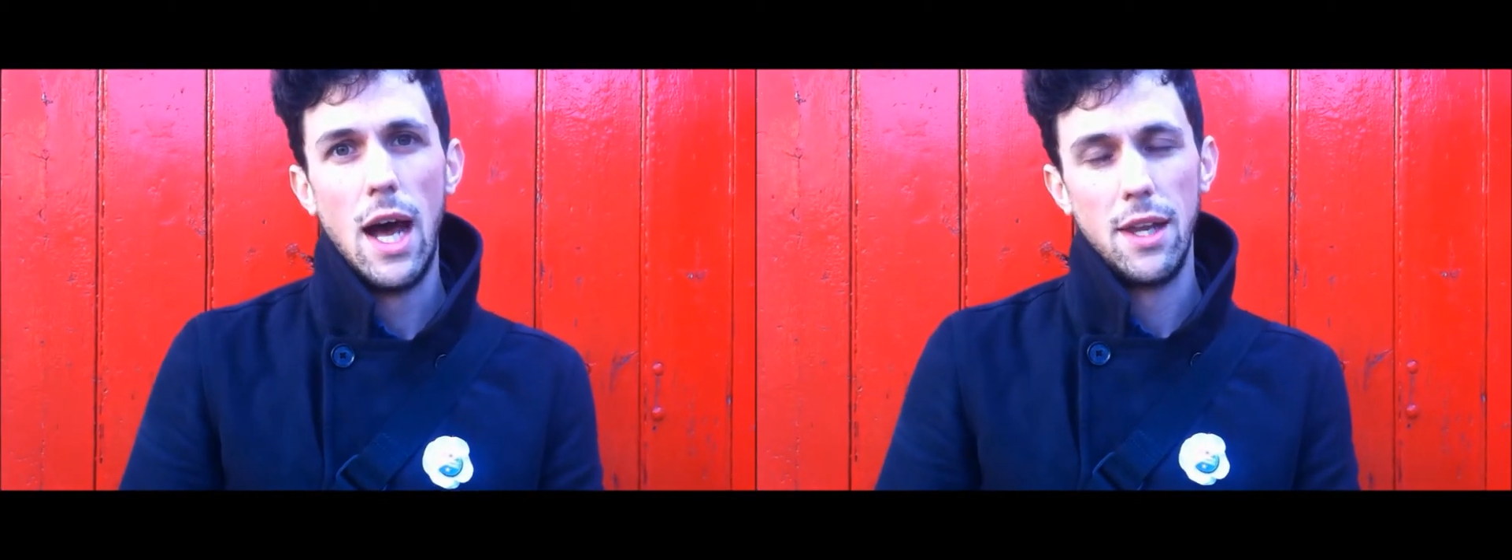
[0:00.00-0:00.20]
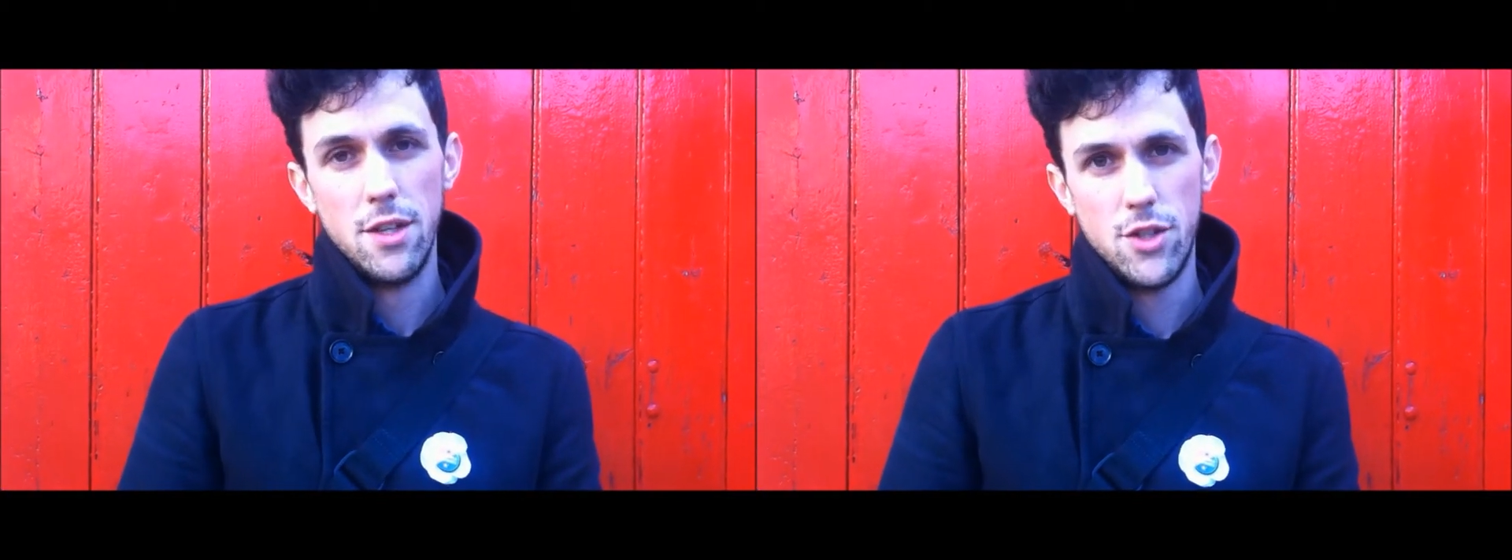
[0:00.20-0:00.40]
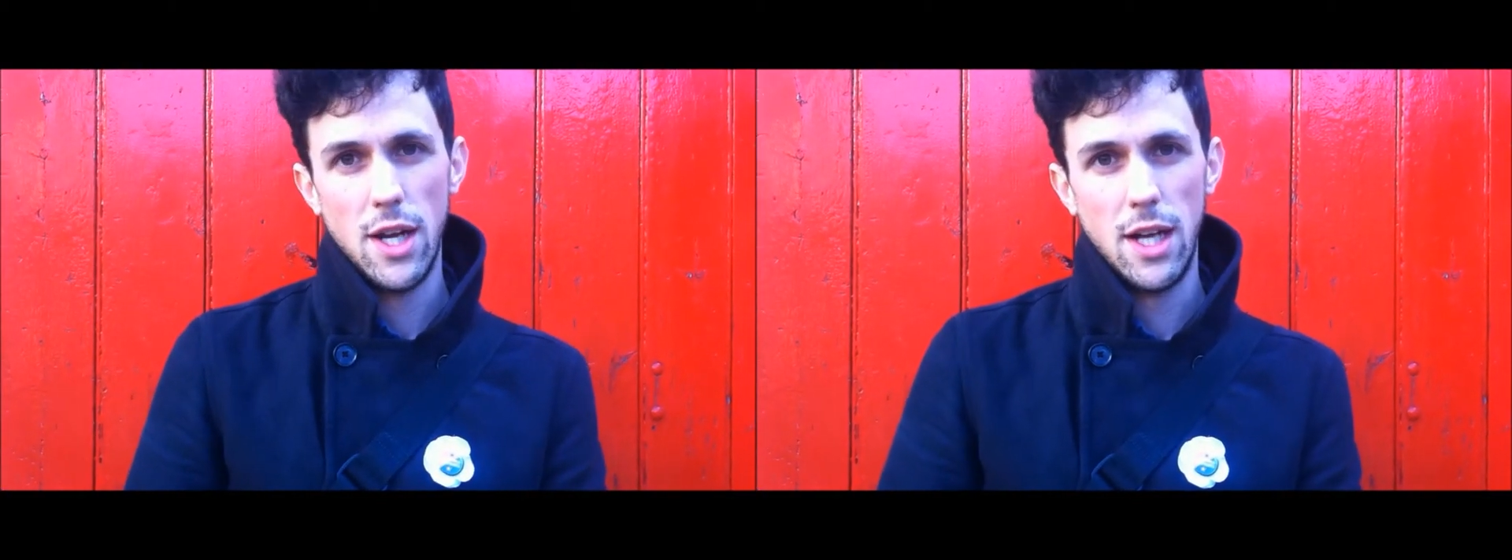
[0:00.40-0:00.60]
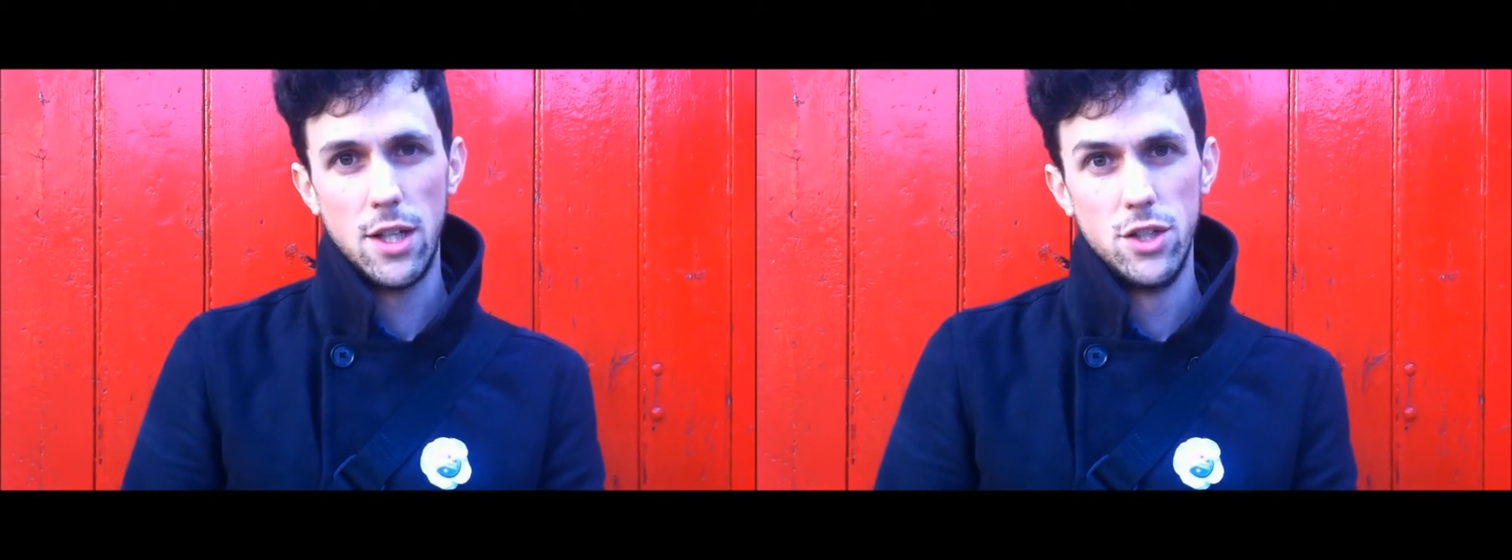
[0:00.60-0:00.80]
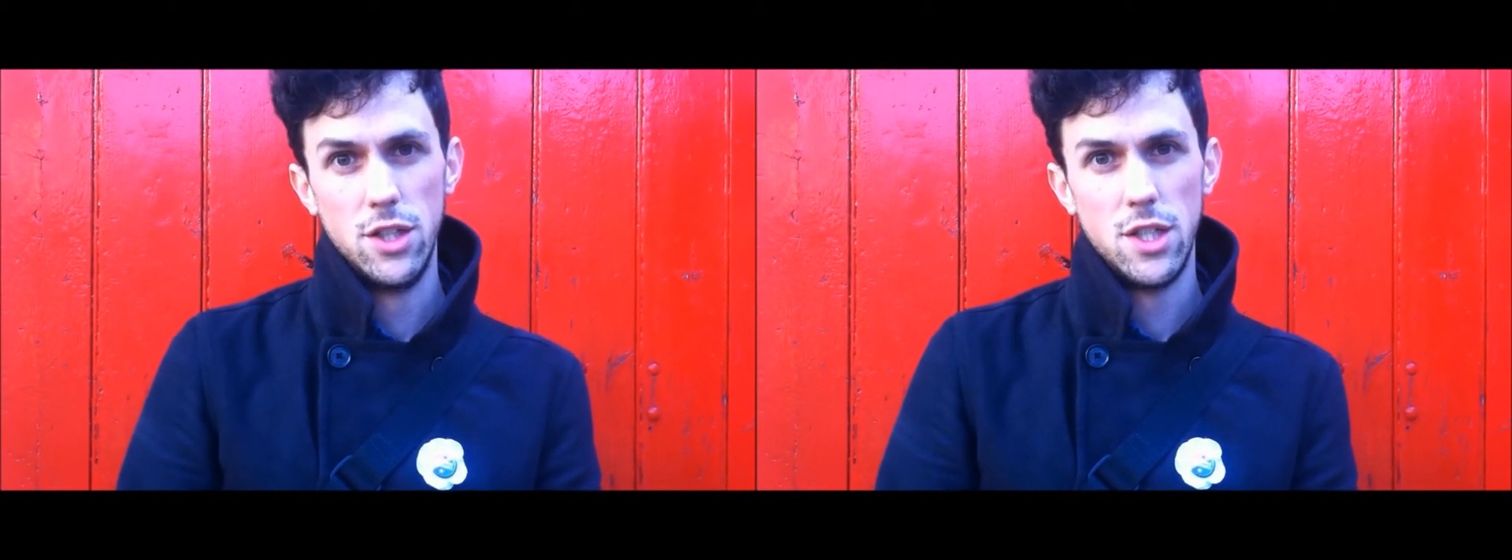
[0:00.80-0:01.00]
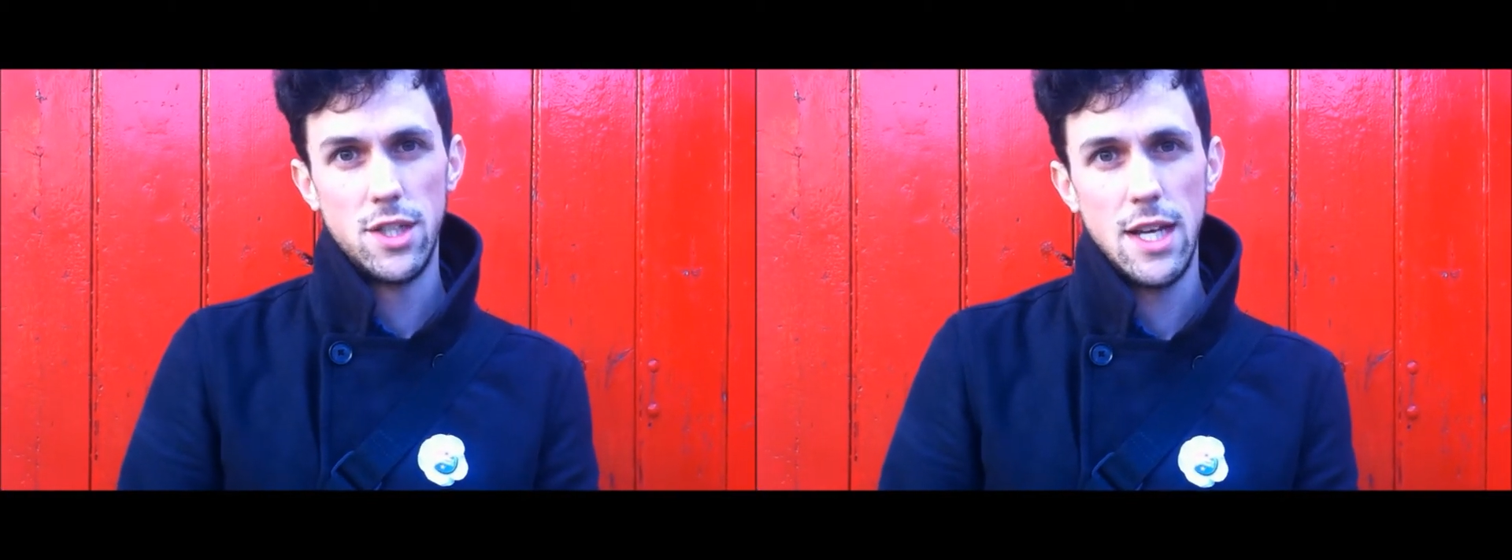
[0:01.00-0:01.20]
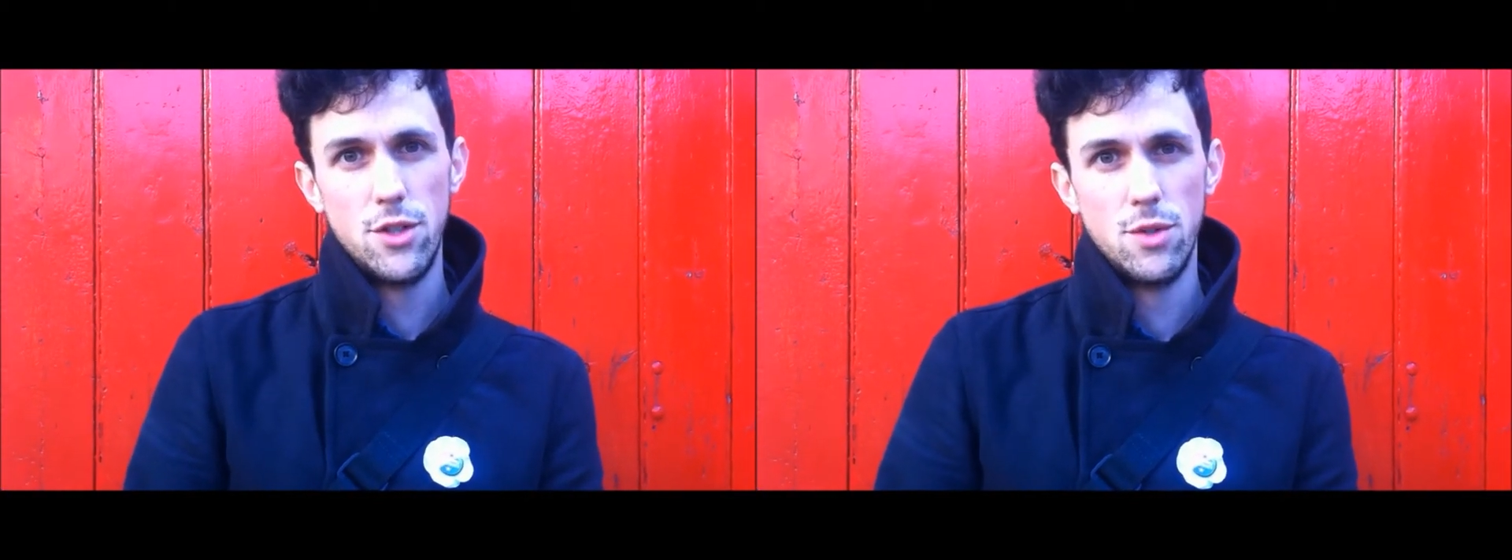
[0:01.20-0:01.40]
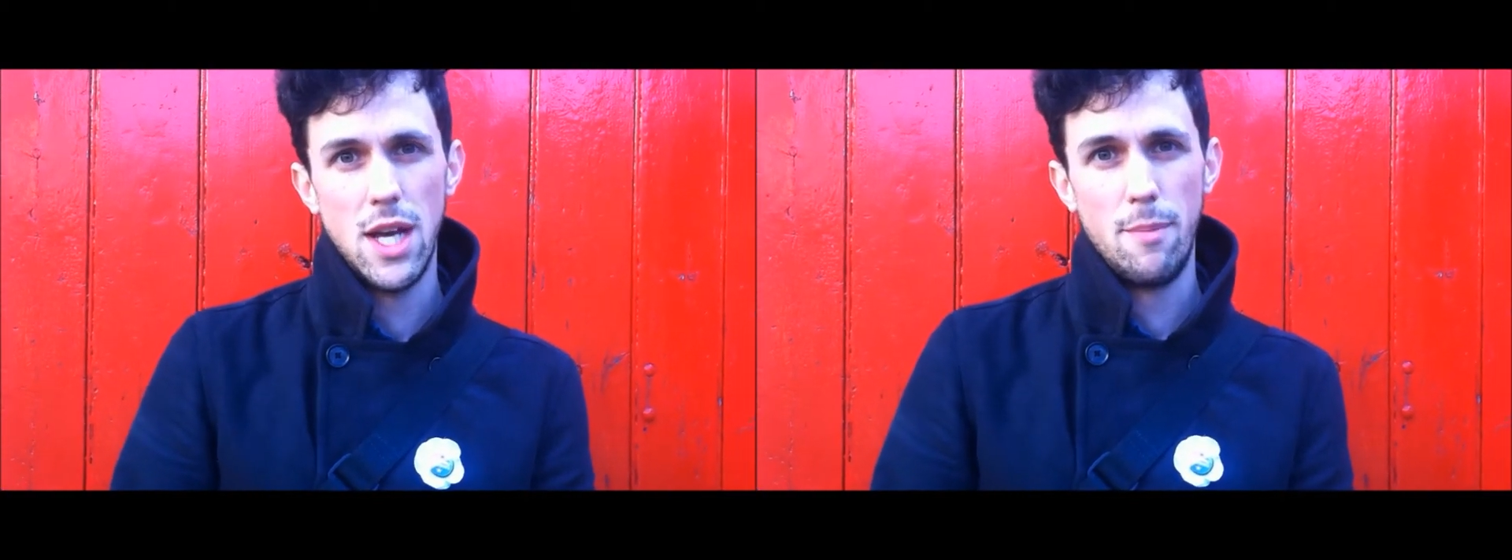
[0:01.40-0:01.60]
and the strike action that's
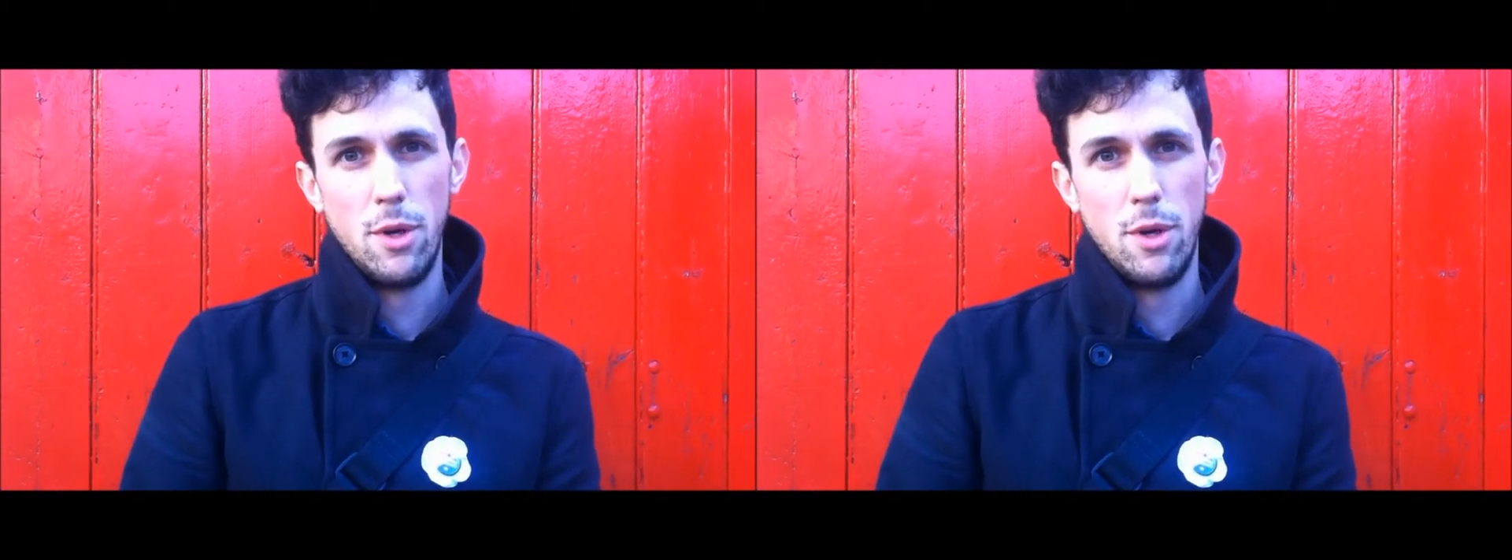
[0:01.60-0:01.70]
scheduled to